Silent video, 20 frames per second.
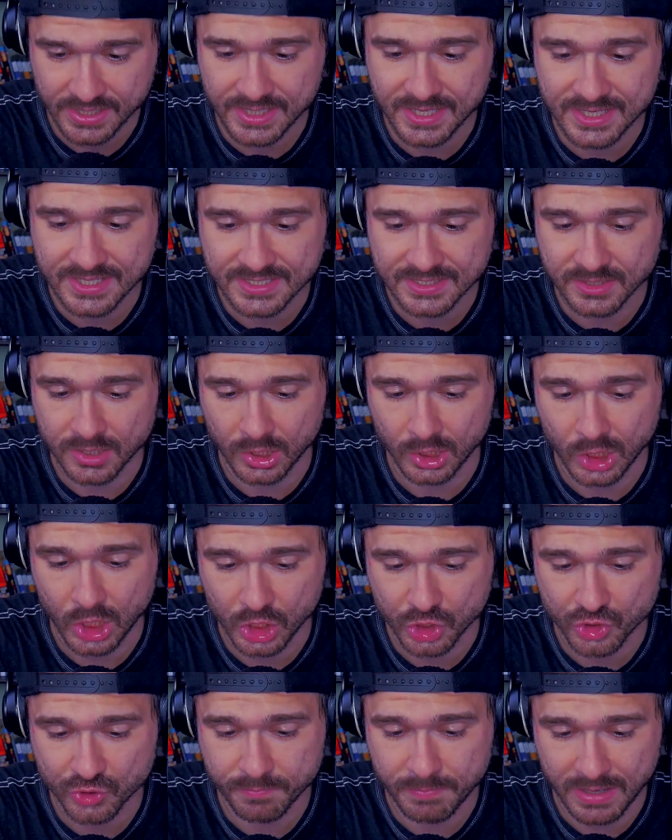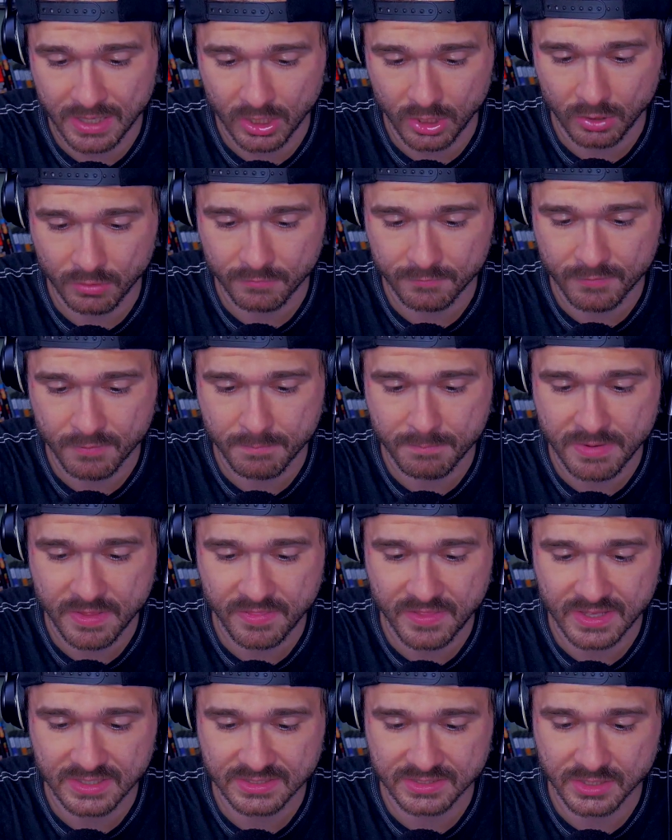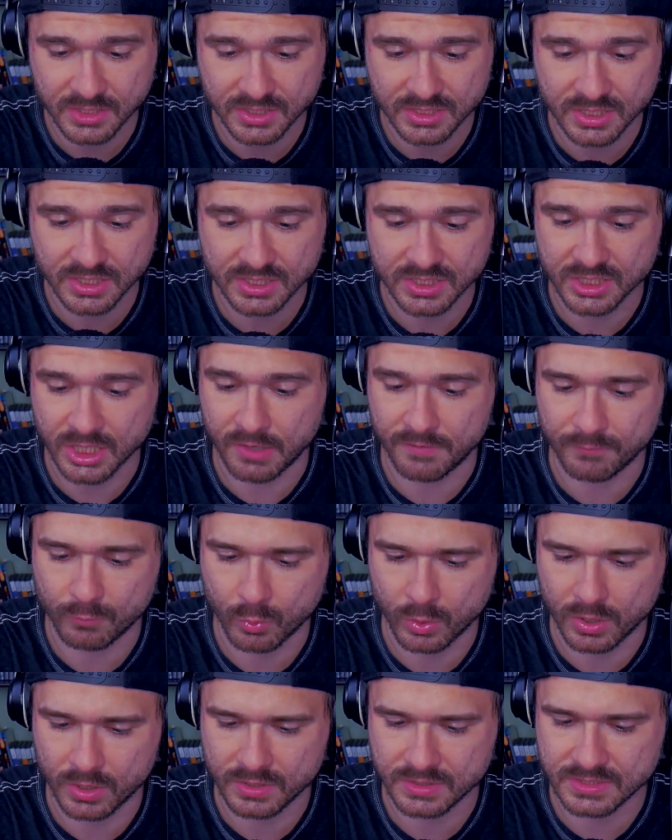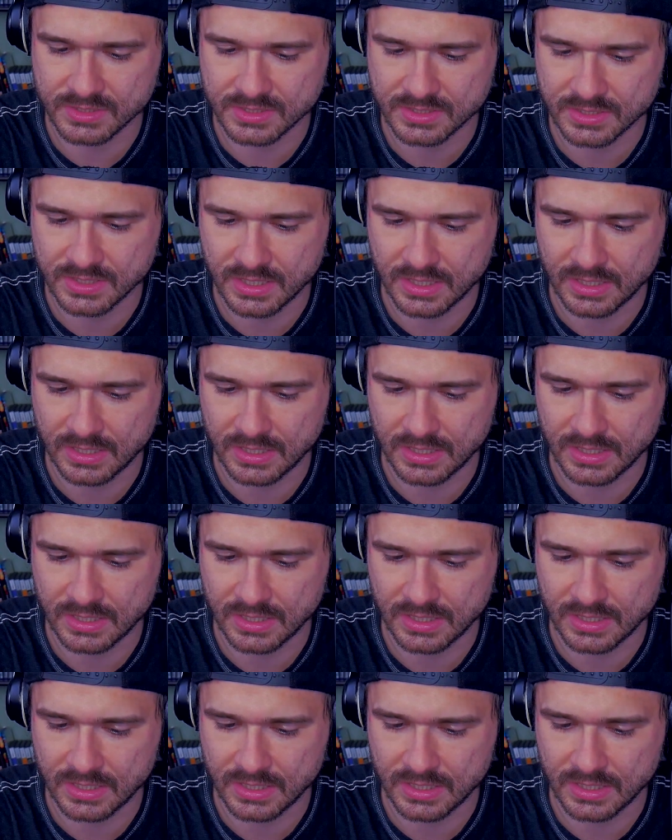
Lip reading: is the lunch bell from Bethesda's Softworks'